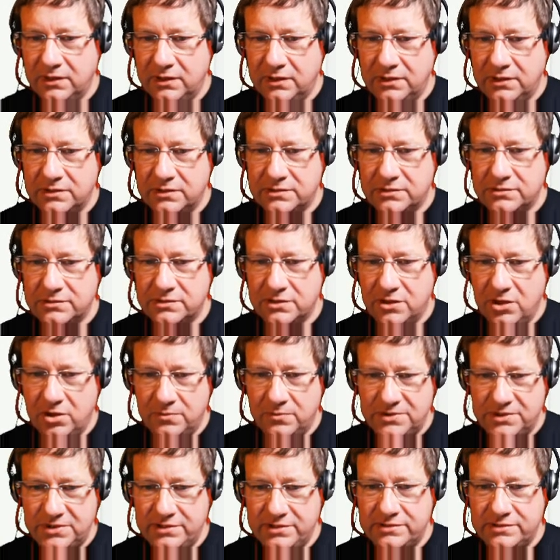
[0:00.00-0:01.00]
Scarp
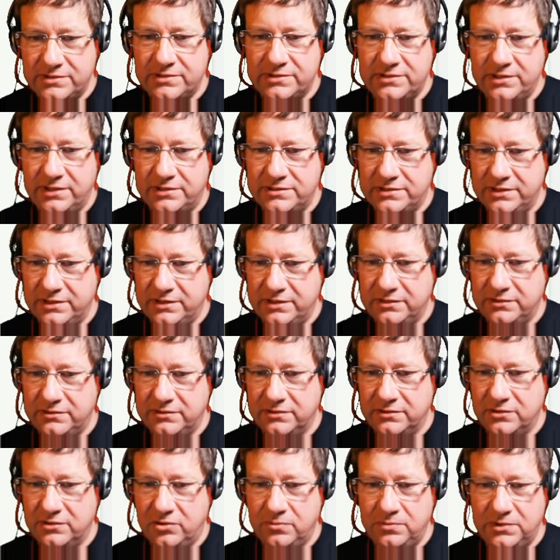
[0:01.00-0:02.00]
sees the setting. The
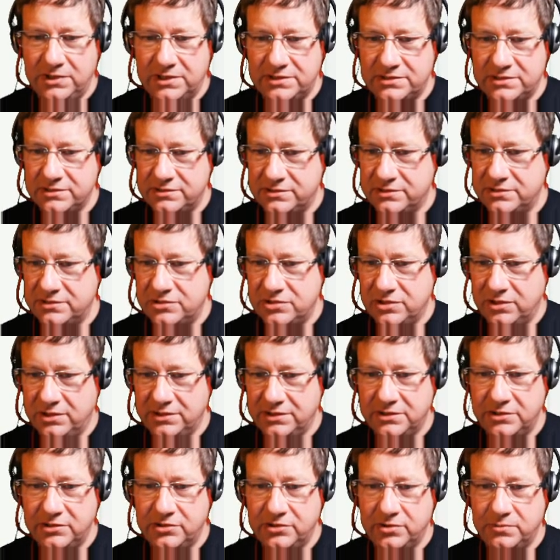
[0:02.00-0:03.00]
obelisk is this giant
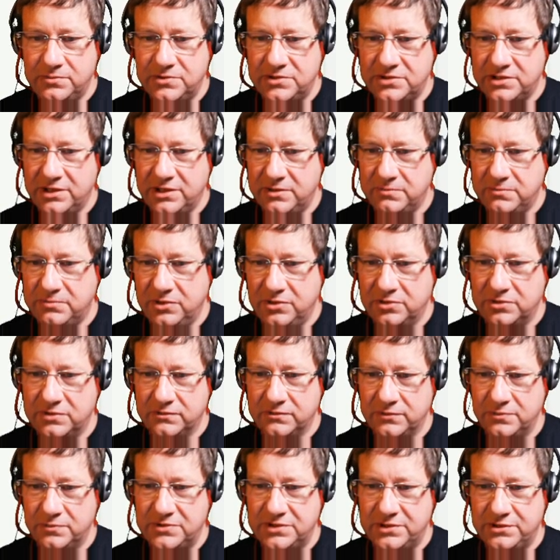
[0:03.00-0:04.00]
cube-shaped block of
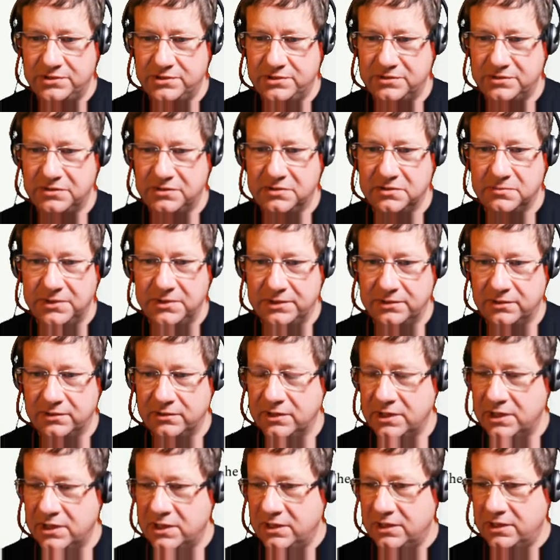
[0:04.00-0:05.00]
obsidian in the middle.
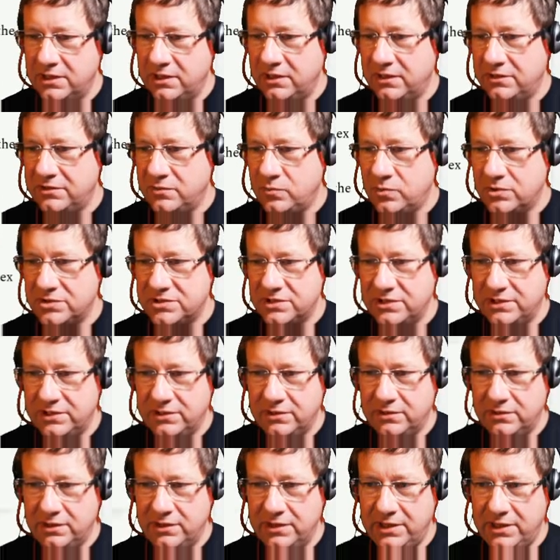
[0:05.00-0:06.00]
There was a little
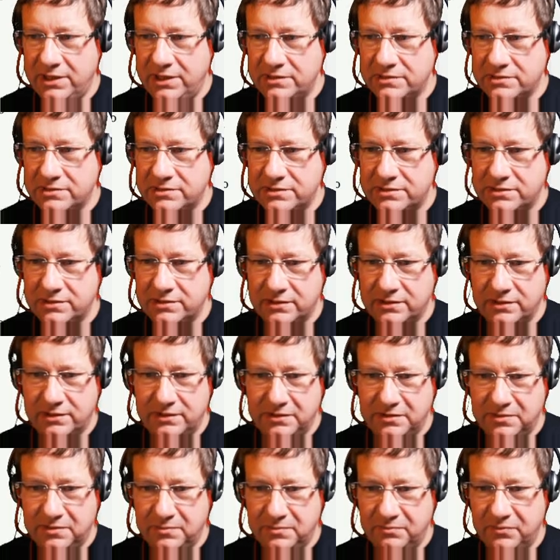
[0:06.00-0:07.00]
hint
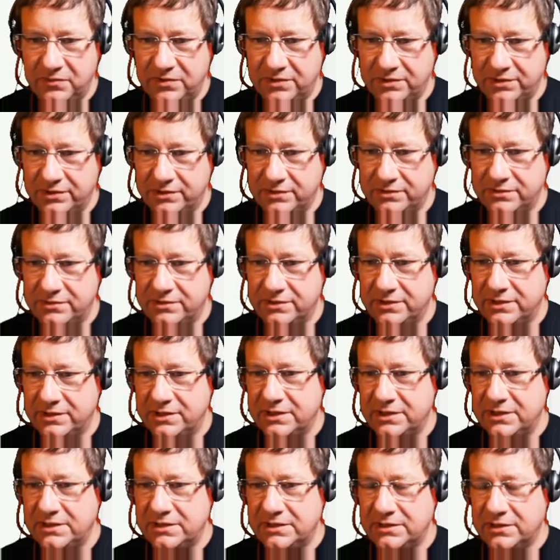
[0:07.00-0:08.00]
that
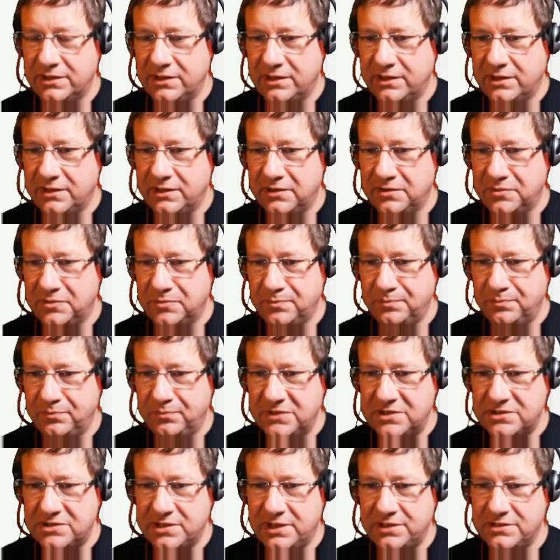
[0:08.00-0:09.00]
the
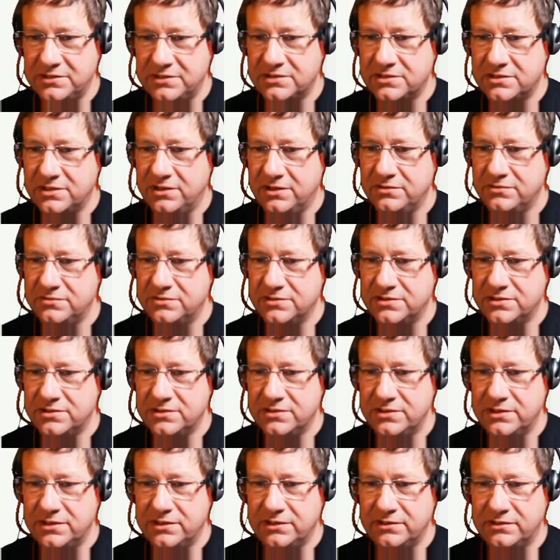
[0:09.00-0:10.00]
standing stones
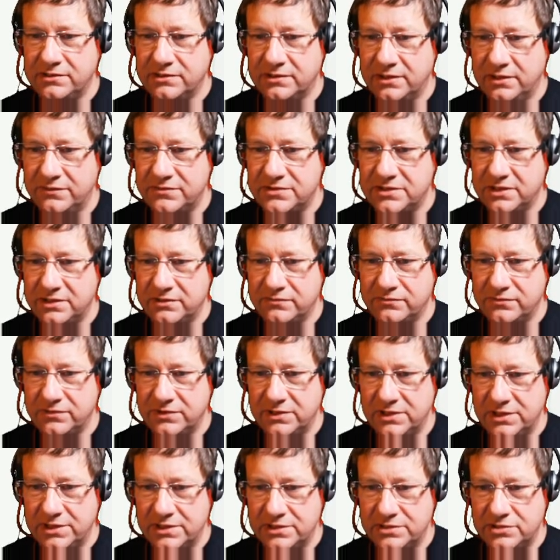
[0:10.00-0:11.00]
near the Cliff's End
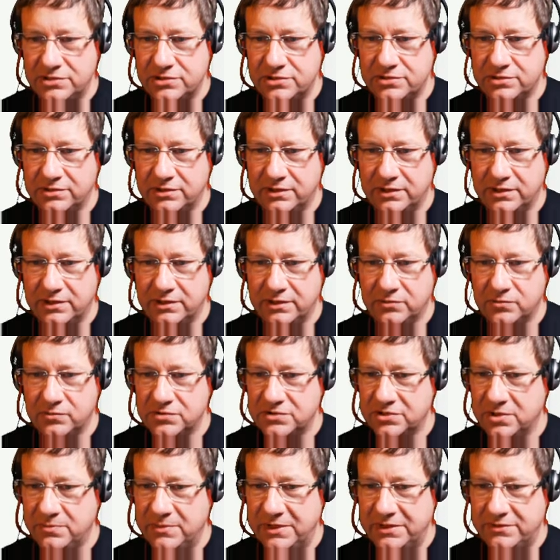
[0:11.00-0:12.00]
village are also
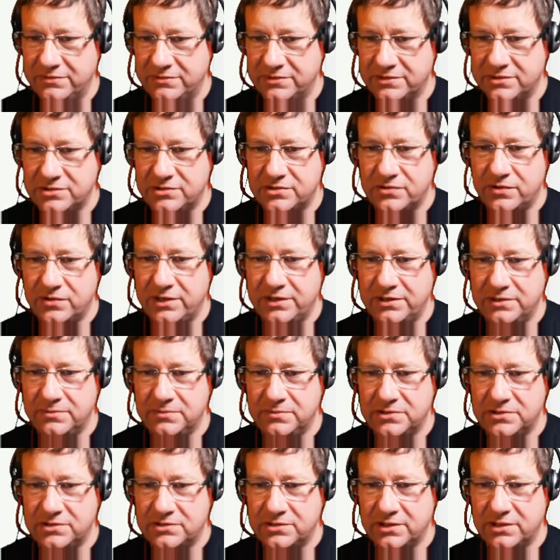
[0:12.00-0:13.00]
made of the
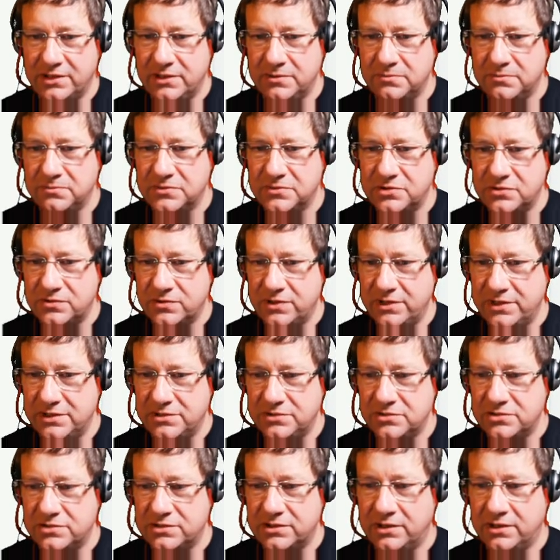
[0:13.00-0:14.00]
same strange
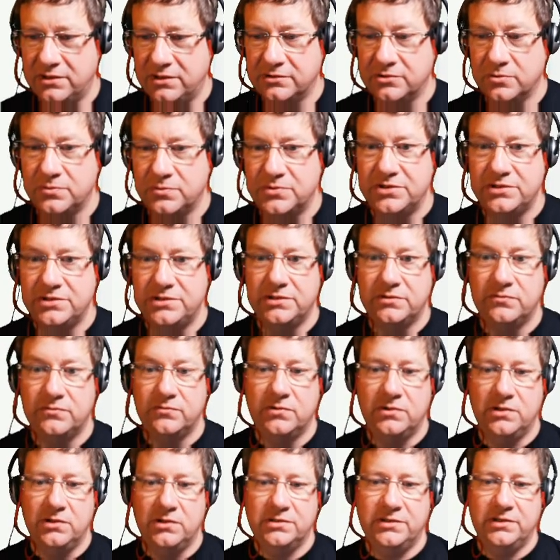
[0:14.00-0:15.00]
dark obsidian
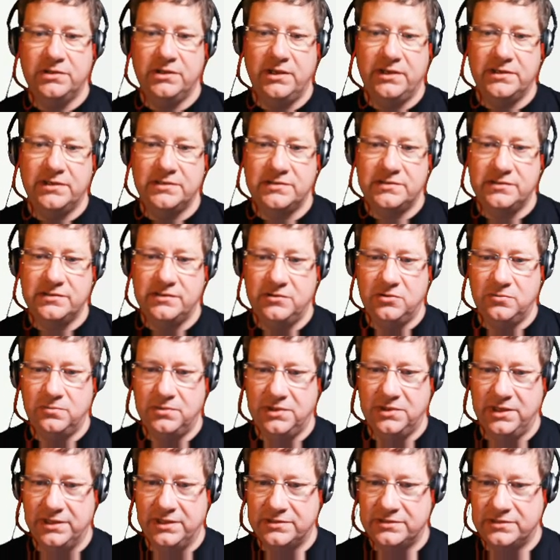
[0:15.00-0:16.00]
rock as the
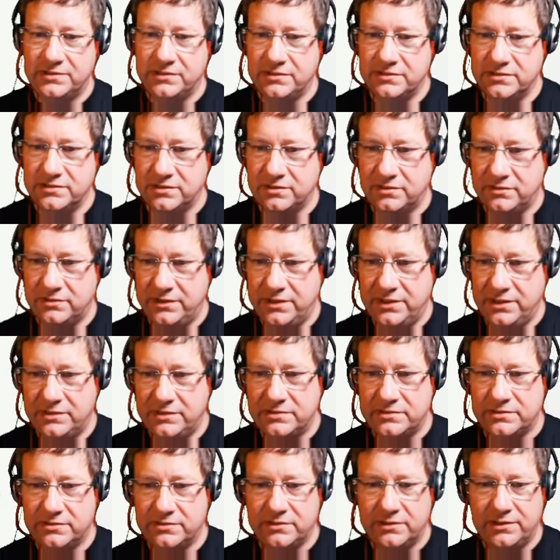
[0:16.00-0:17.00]
obelisk. So there's a kind of hint
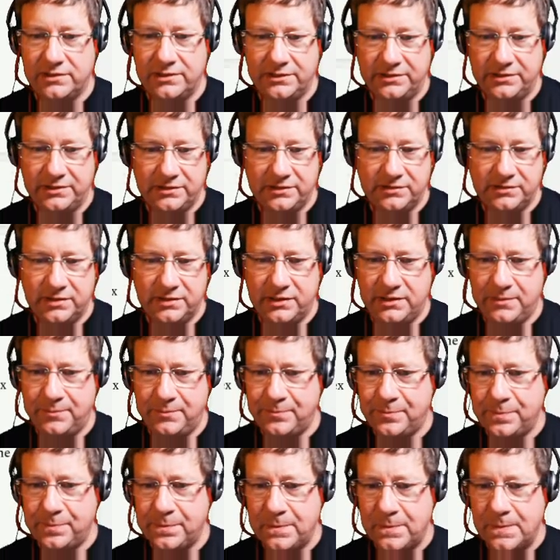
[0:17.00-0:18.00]
at a link in there.
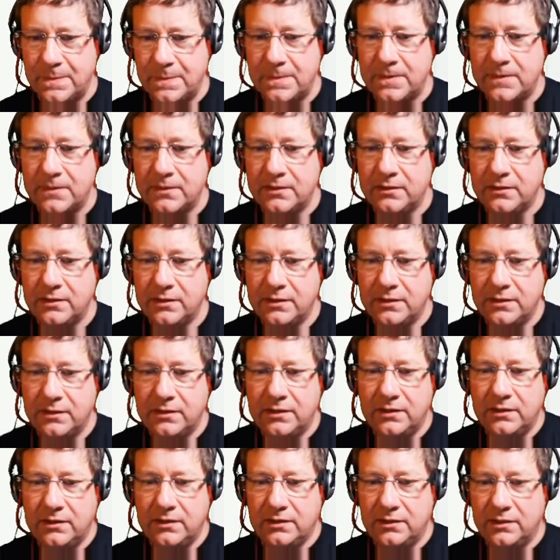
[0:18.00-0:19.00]

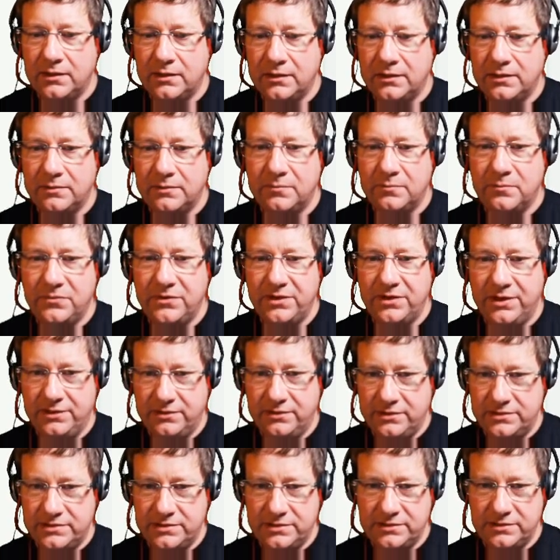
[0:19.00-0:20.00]
Then I
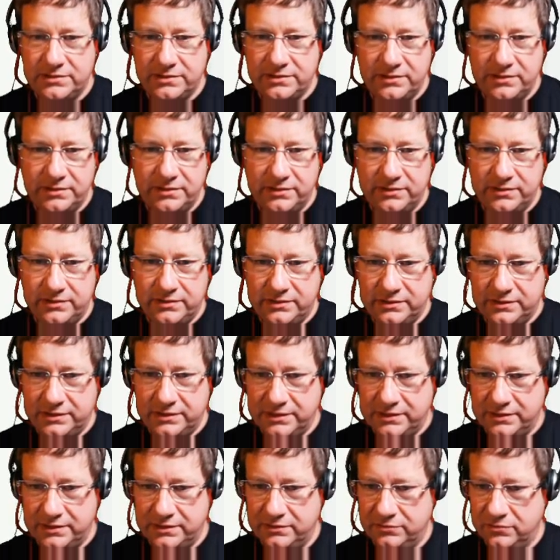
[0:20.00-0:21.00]
did a
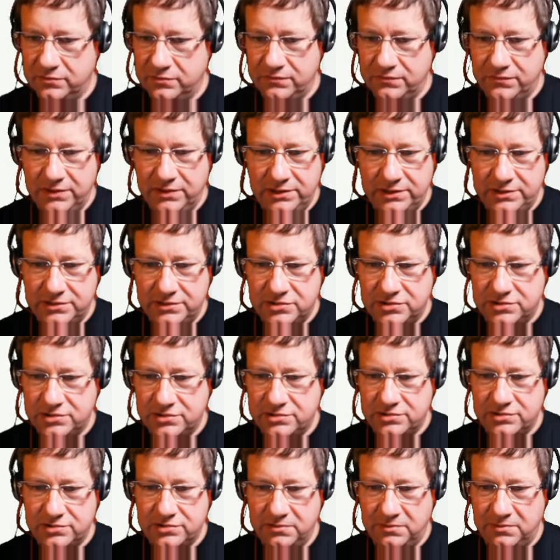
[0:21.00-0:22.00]
little
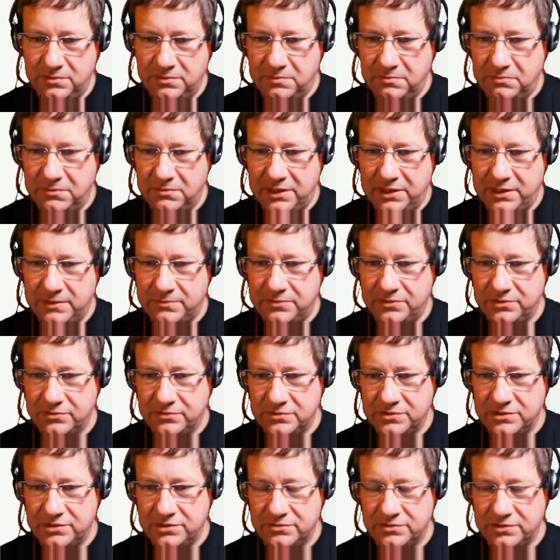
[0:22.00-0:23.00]
village map that was
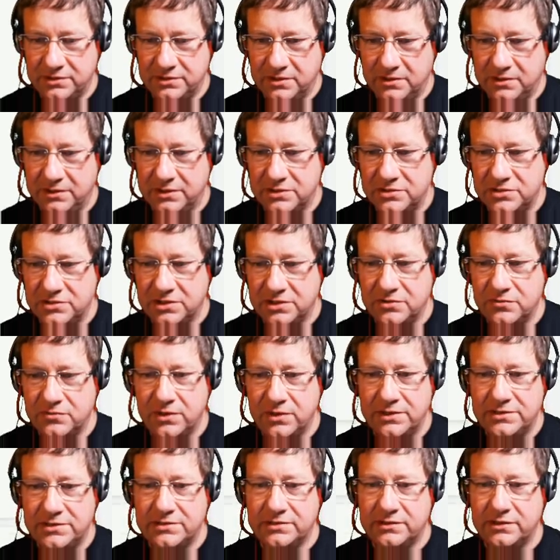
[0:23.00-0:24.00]
using a
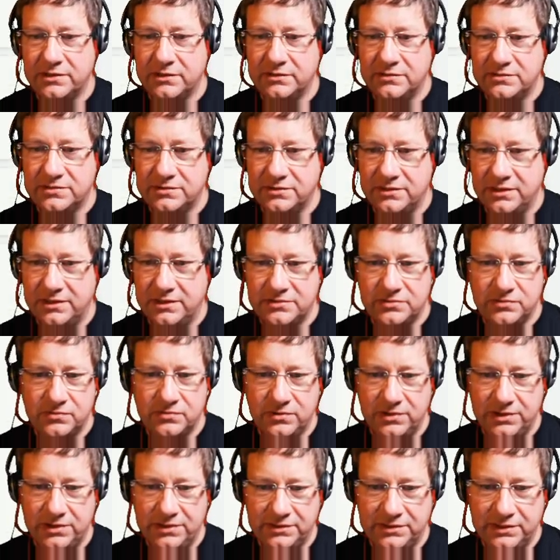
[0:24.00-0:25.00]
generator. So that's all
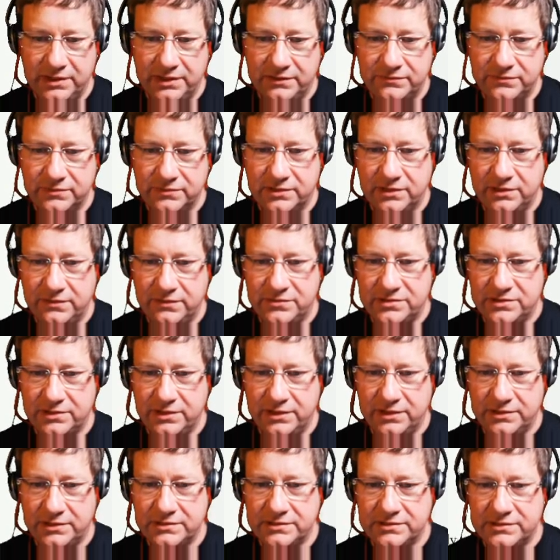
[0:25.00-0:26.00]
in there for Cliff's
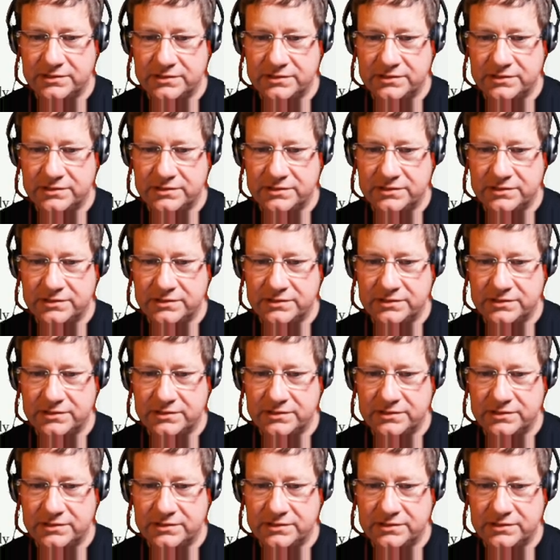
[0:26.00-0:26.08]
End.